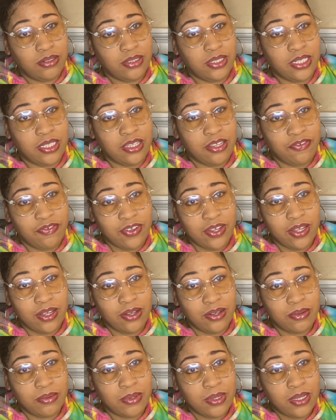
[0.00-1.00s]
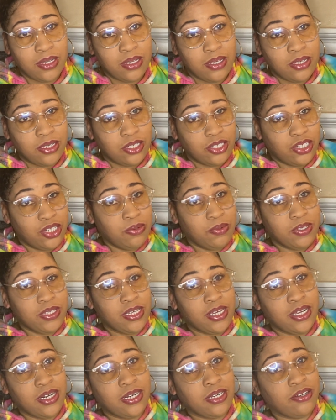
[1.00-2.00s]
did the film, she was
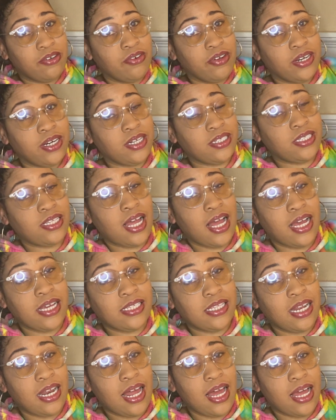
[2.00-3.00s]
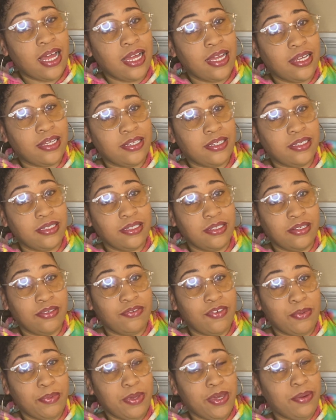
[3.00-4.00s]
getting criticized a lot
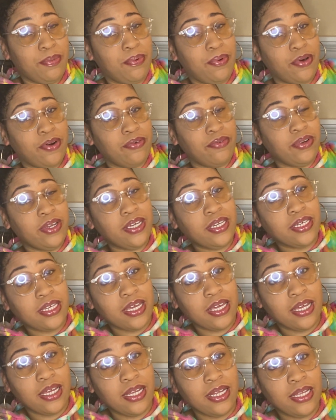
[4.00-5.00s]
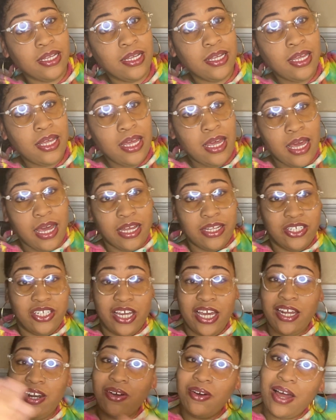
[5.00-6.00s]
for being Puerto Rican. And
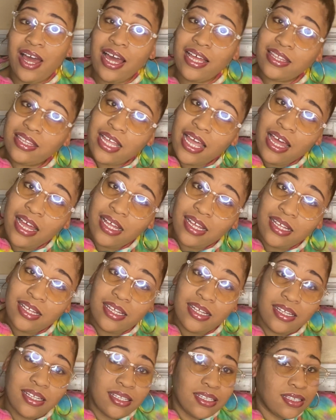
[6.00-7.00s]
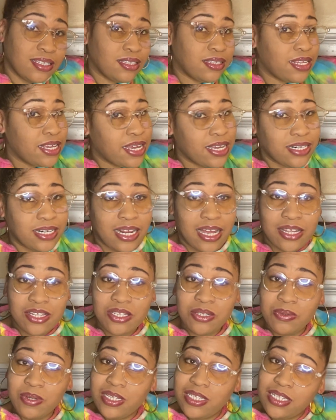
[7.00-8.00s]
J-Lo had that thing
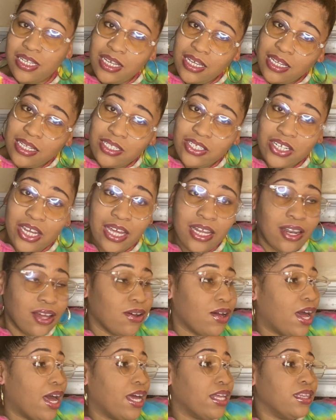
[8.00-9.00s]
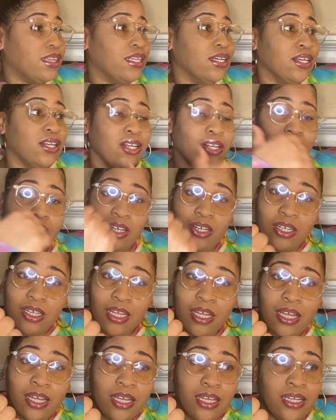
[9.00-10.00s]
down to a T. J-Lo had the look.
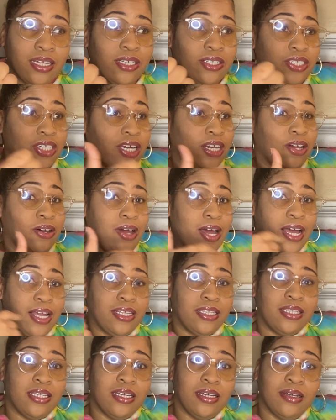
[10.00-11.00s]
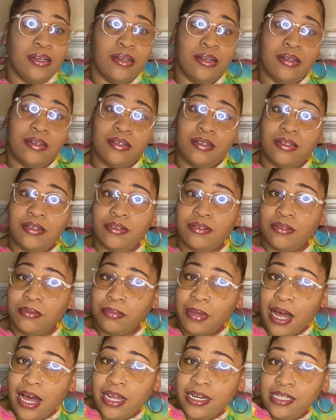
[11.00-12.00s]
J-Lo had the
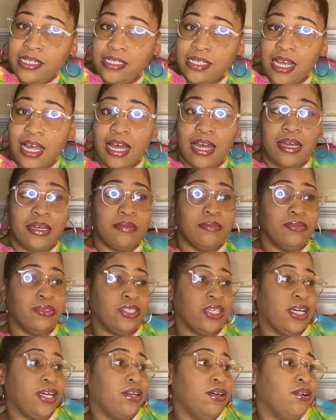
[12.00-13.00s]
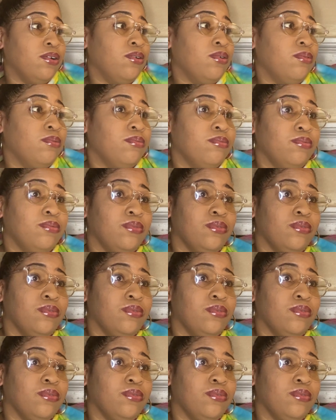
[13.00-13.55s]
body type. J-Lo